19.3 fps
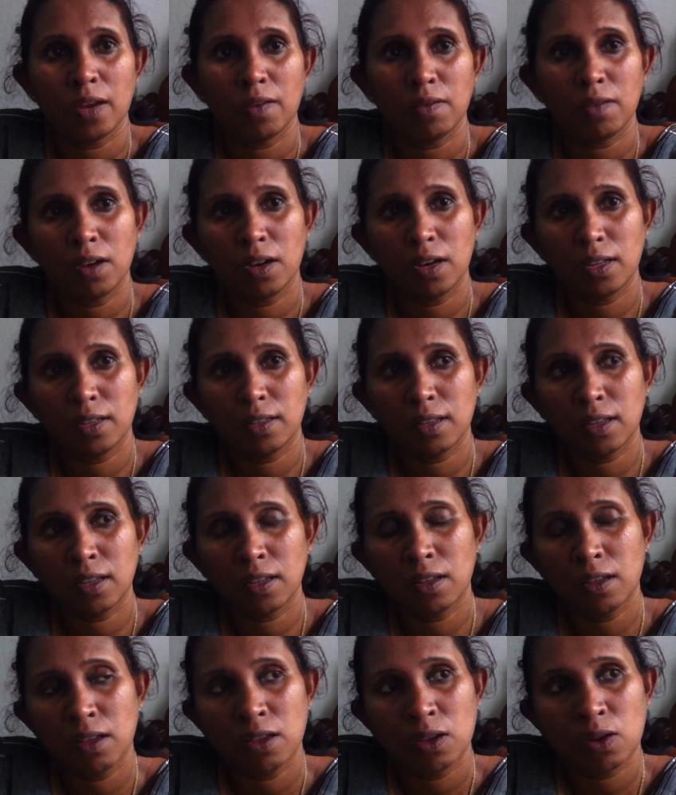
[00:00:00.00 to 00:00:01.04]
That one is
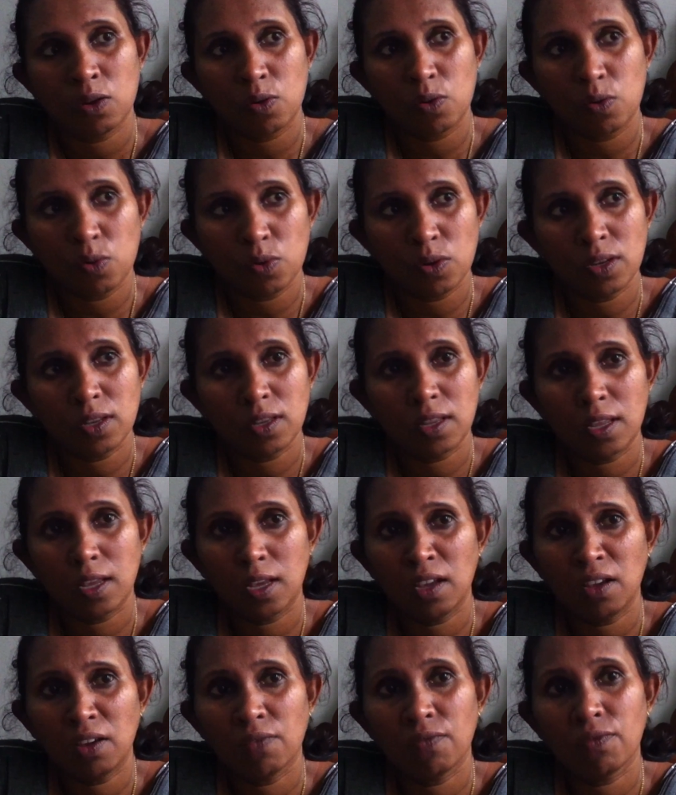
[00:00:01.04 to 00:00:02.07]
the good
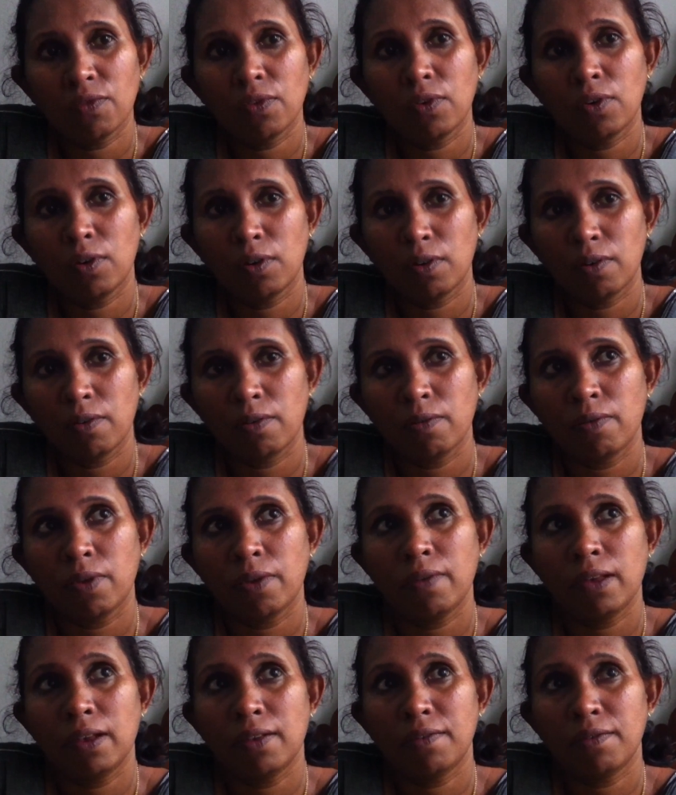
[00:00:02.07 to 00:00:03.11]
thing for,
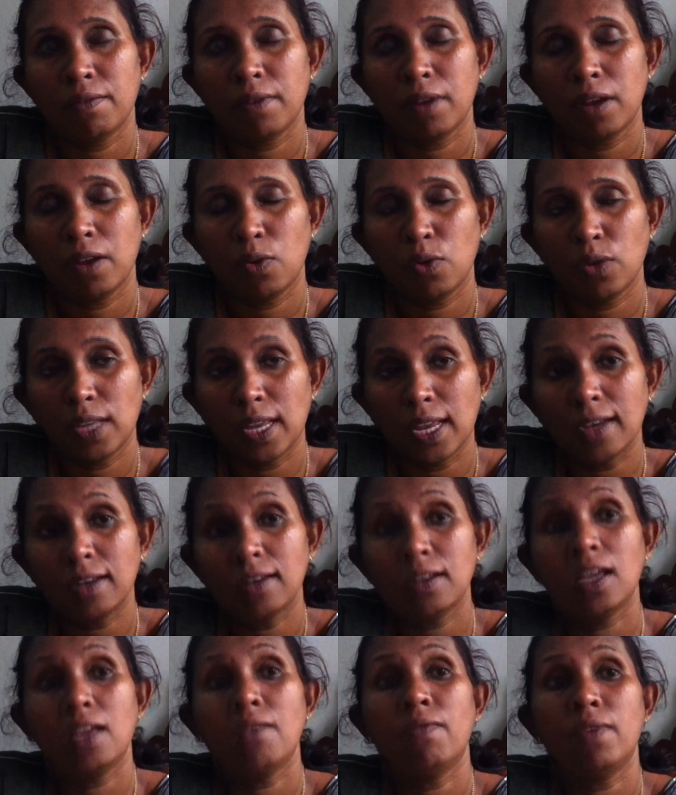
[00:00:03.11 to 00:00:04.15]
we will on
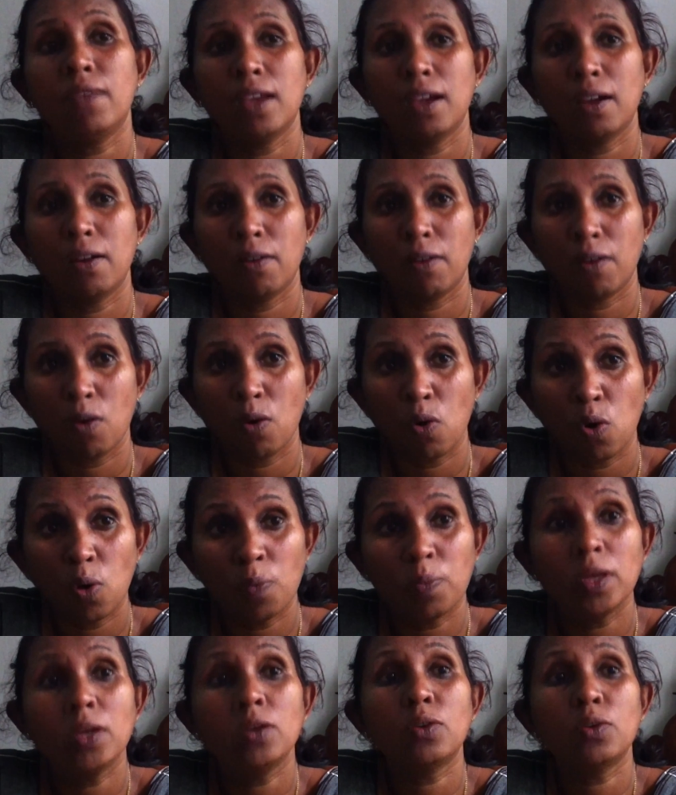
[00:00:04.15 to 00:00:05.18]
that time we are
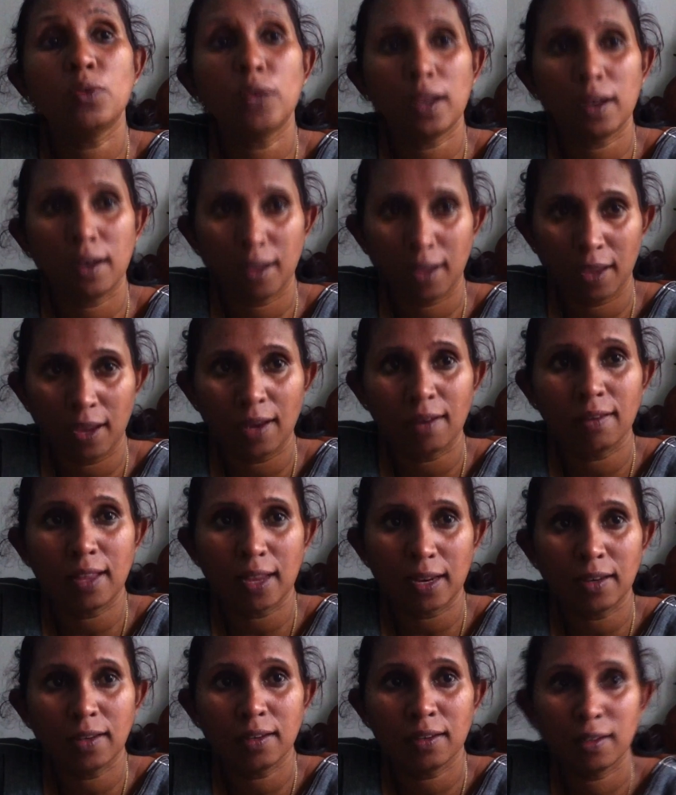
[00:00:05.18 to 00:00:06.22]
hoping to eradicate
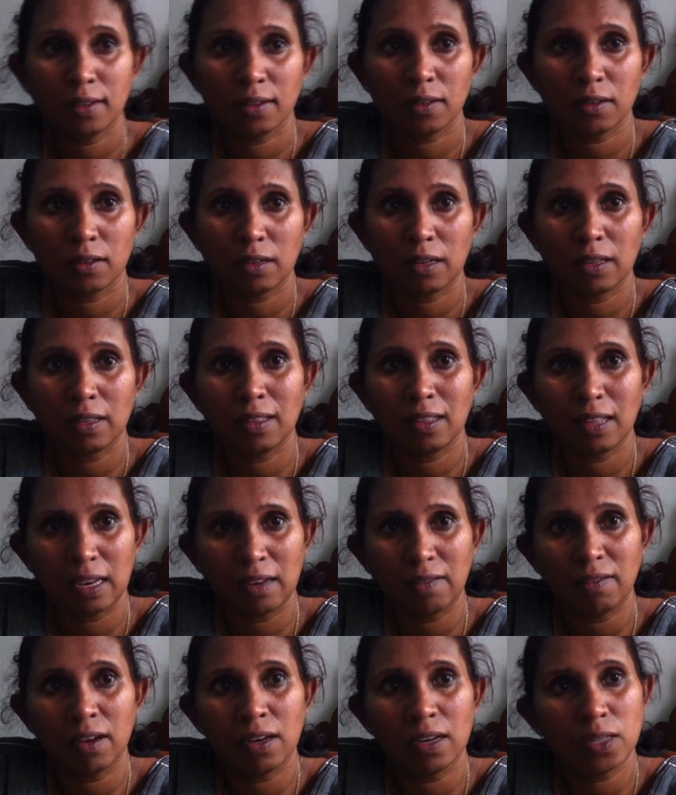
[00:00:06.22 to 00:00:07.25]
that.
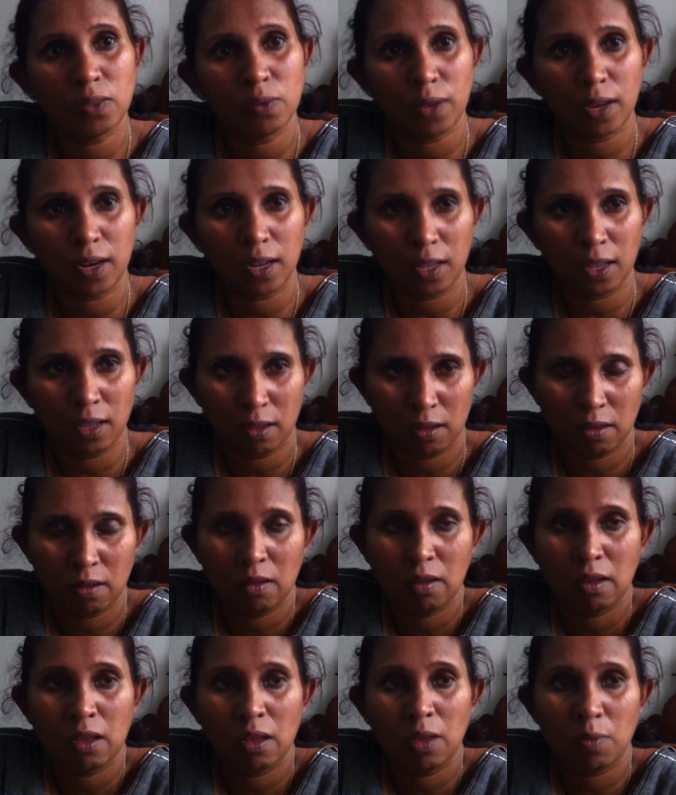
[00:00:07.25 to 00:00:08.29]
That one is very
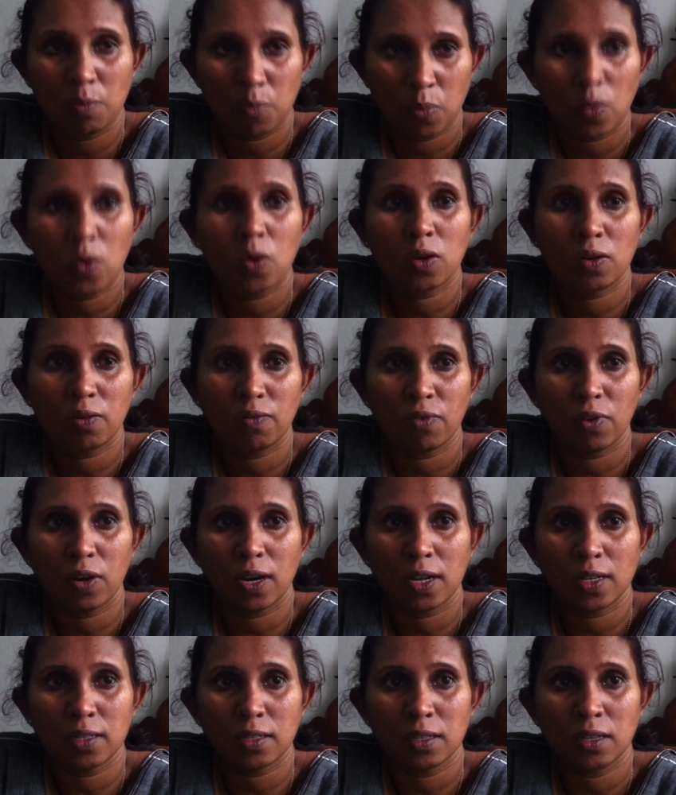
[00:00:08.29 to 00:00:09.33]
important
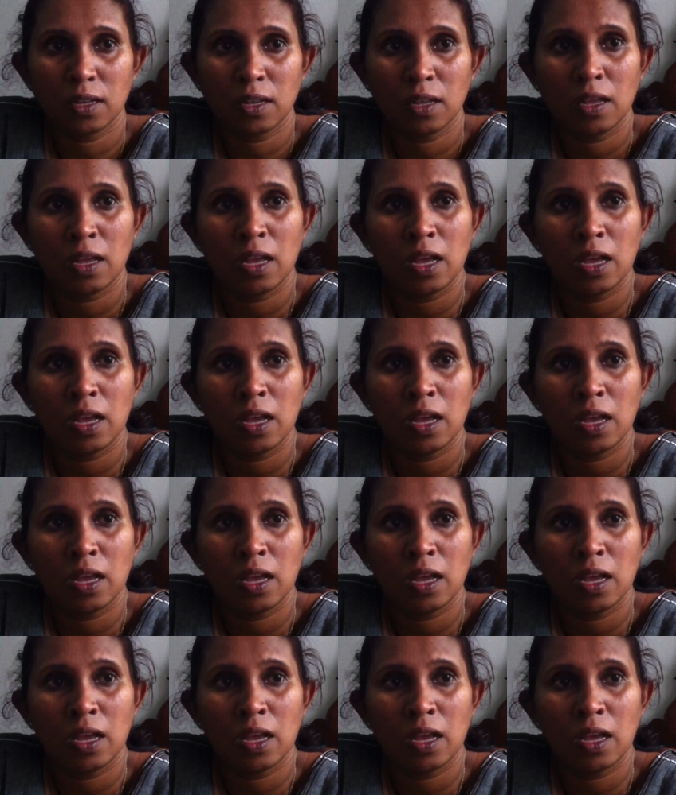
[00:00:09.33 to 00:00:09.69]
for us.